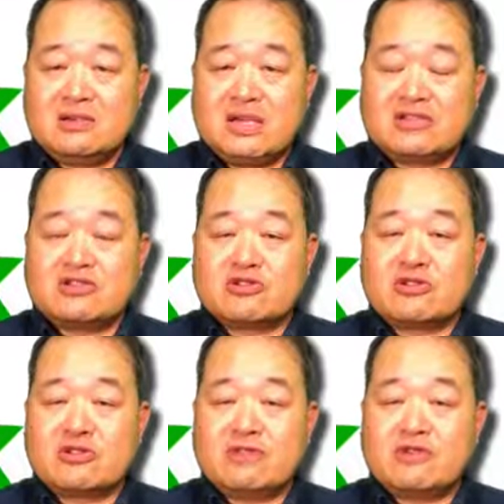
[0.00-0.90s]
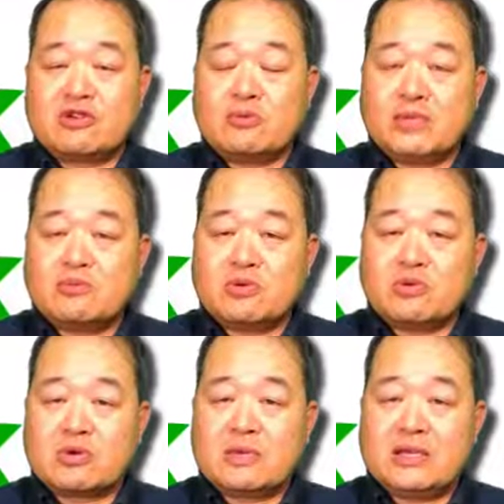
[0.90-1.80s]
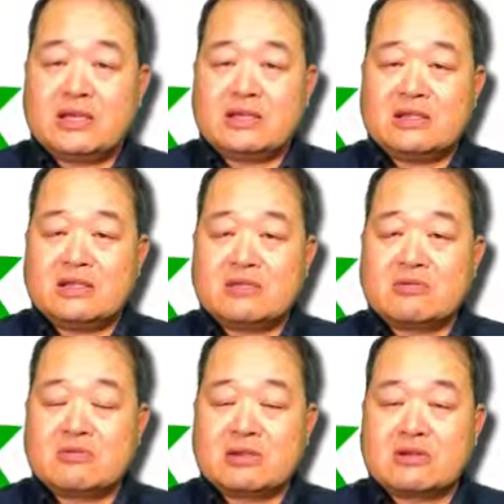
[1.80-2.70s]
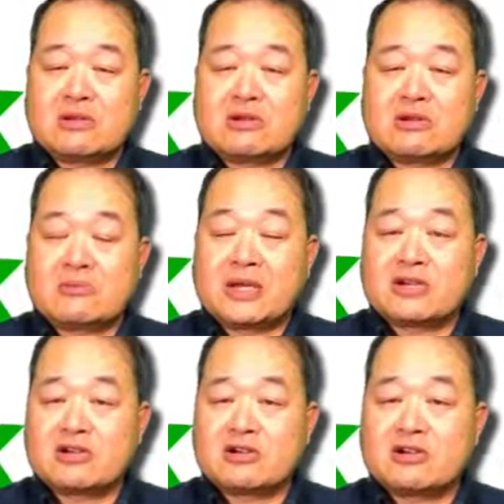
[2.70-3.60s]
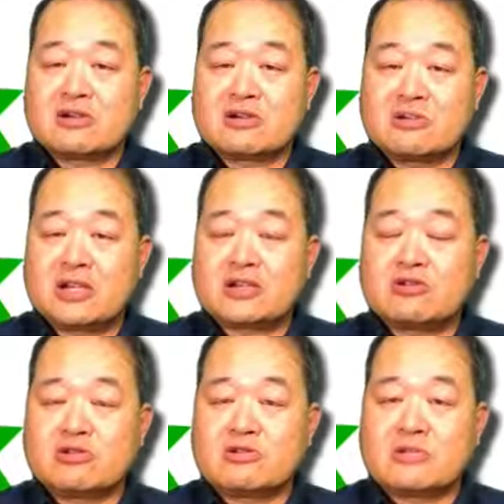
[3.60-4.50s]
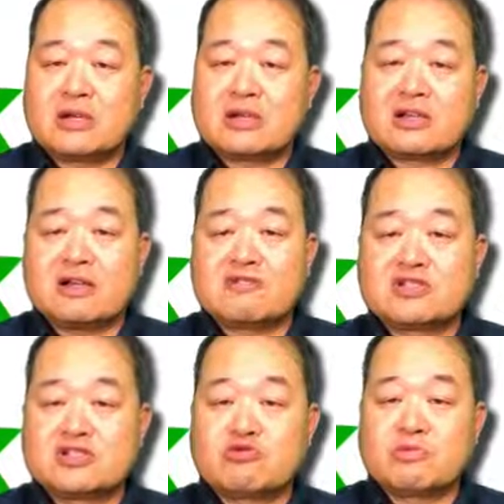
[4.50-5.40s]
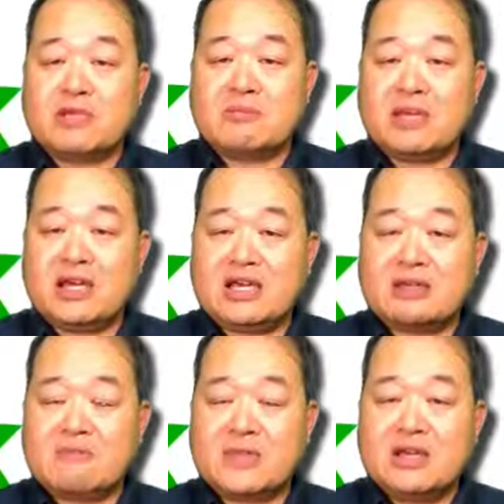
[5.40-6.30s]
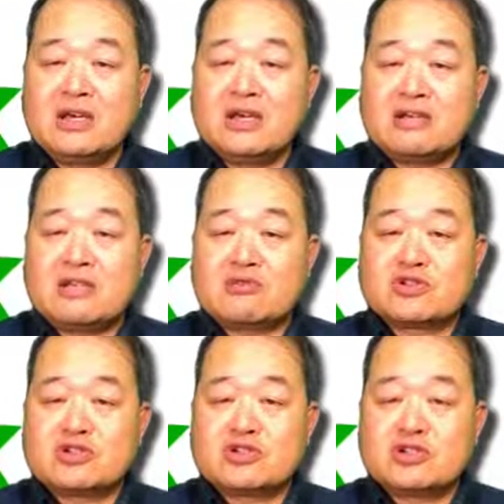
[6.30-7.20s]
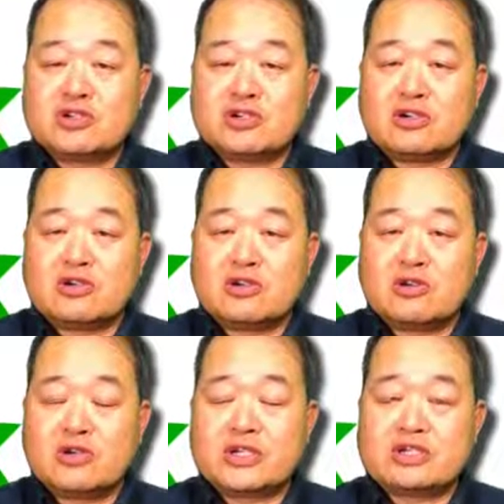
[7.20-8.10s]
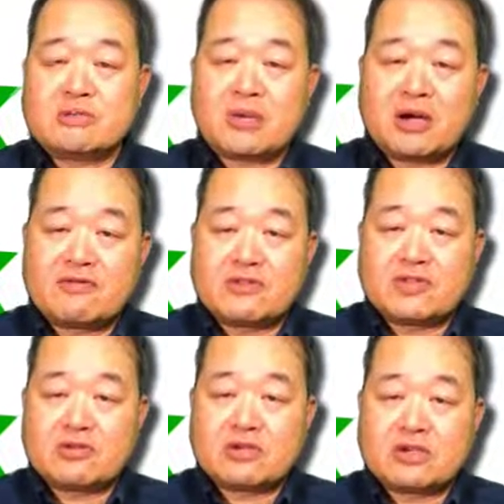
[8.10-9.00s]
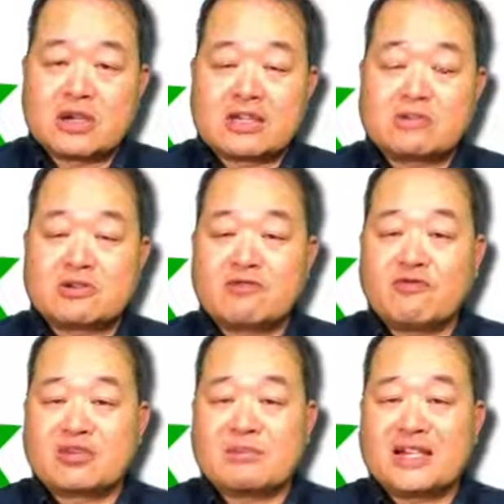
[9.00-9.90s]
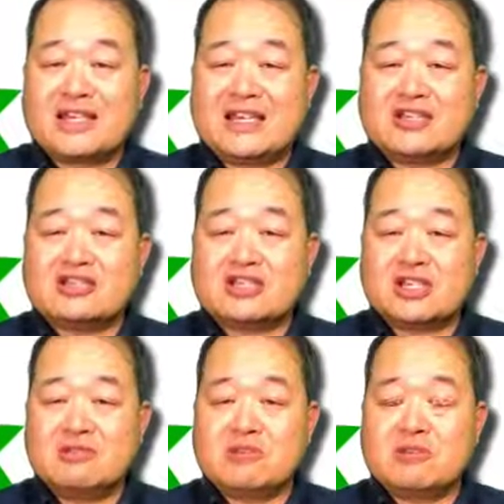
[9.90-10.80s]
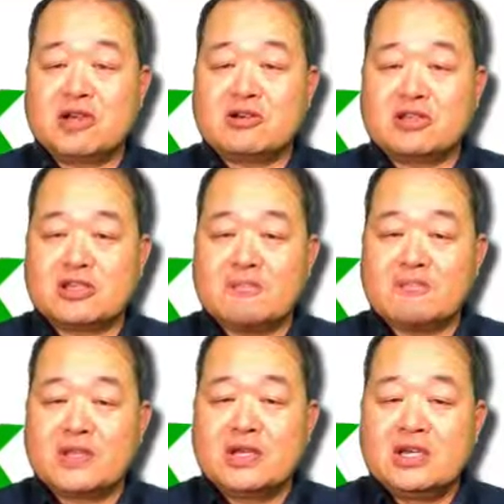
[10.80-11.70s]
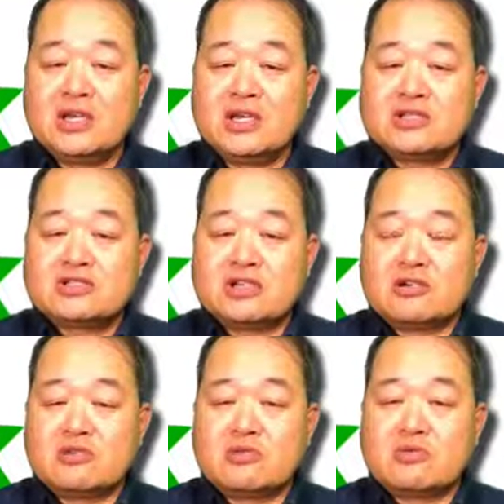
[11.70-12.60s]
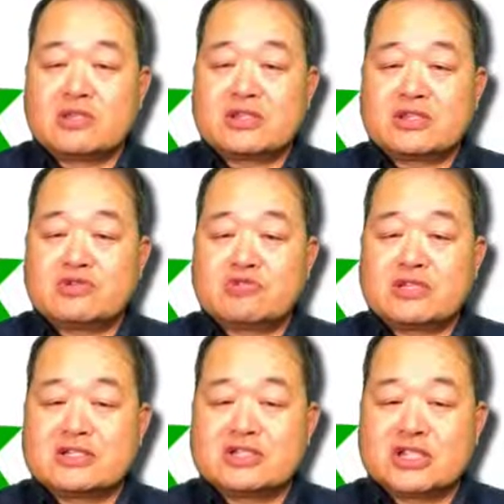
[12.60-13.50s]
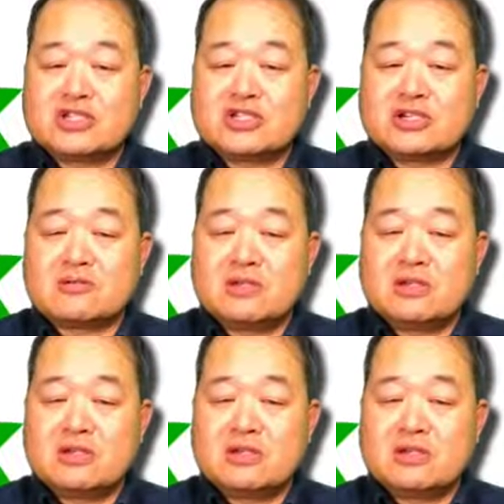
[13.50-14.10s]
And so even though people were paying their Medicare, their medical coverages were being paid, they were still going into poverty or not able to afford the medications to keep them healthy. So with this realization,